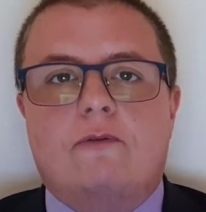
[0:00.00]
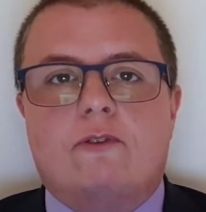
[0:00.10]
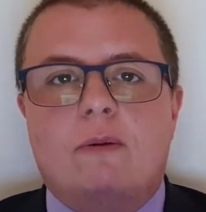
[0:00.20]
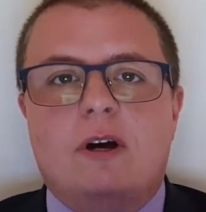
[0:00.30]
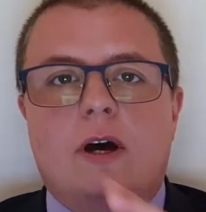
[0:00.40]

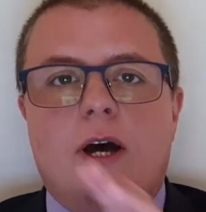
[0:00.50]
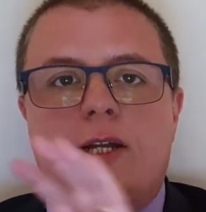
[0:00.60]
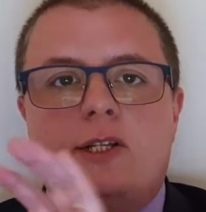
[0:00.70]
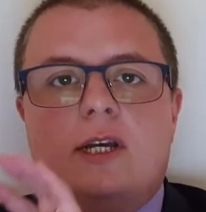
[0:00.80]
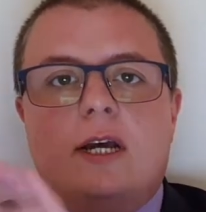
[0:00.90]
from a, an
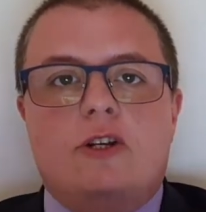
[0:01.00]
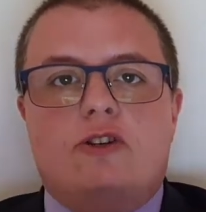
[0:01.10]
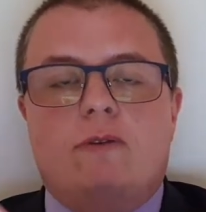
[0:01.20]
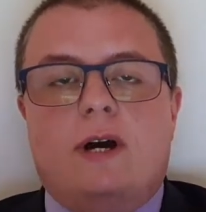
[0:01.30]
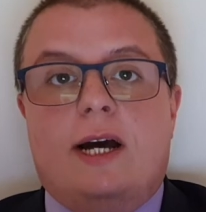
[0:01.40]

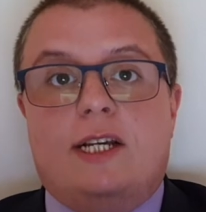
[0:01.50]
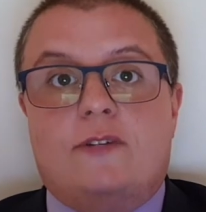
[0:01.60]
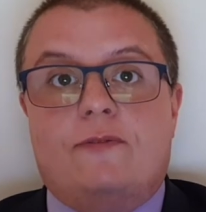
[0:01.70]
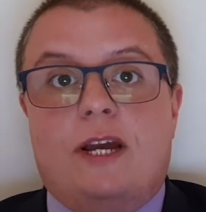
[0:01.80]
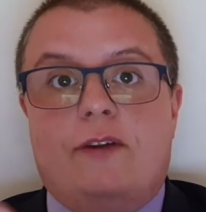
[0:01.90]

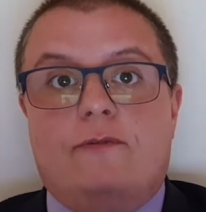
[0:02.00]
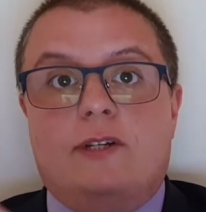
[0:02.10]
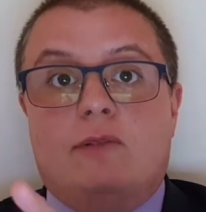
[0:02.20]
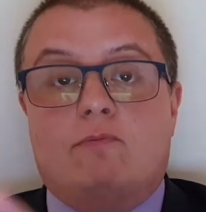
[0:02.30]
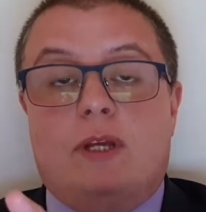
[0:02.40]
intellectualized faith,
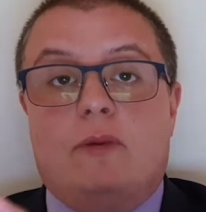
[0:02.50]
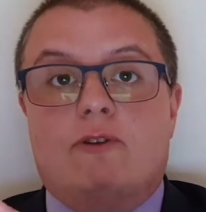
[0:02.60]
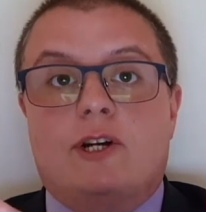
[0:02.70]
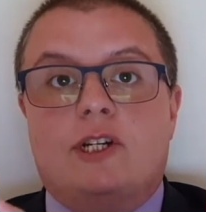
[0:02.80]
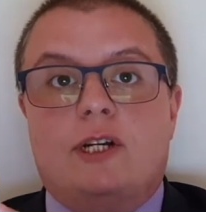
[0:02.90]
is the
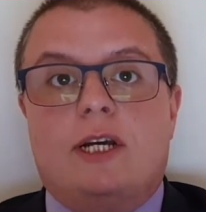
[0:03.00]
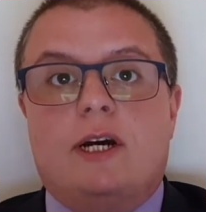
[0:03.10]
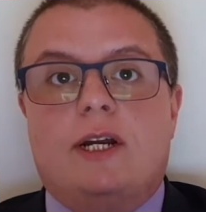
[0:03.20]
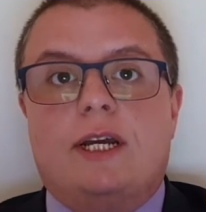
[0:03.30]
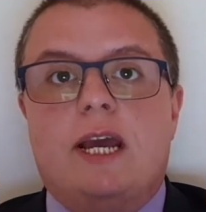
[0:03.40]
impression he
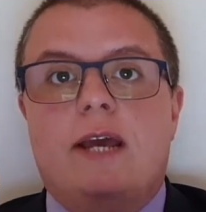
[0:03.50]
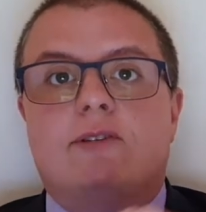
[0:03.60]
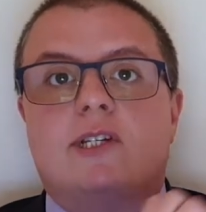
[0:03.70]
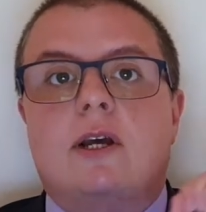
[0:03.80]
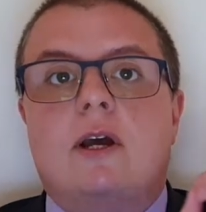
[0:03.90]
kind of
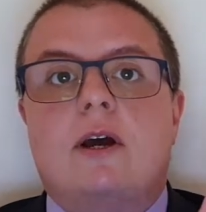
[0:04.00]
gives,